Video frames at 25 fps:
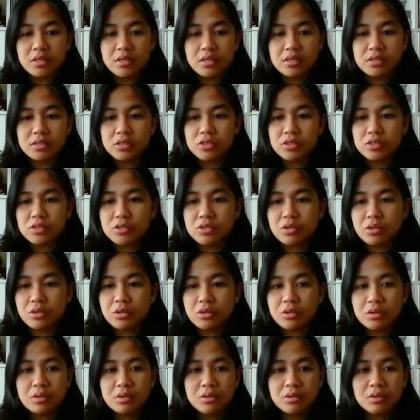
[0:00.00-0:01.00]
this is
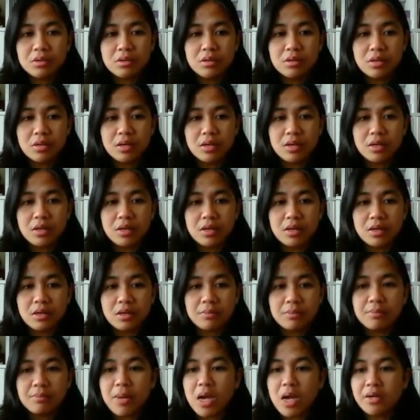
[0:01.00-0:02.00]
your uh,
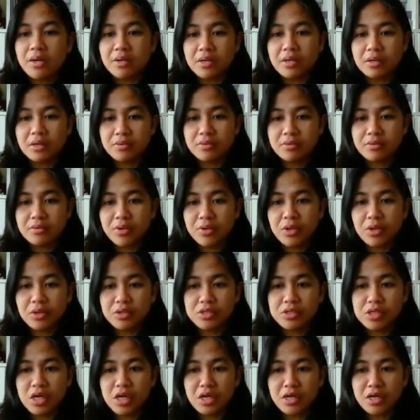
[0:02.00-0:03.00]
banner for
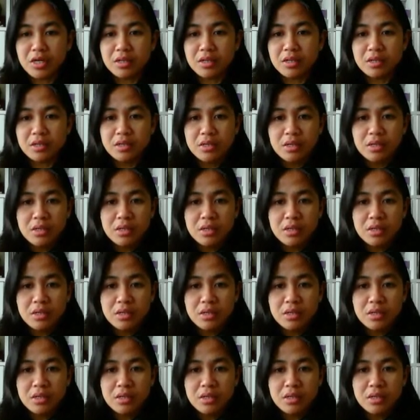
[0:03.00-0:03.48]
your channel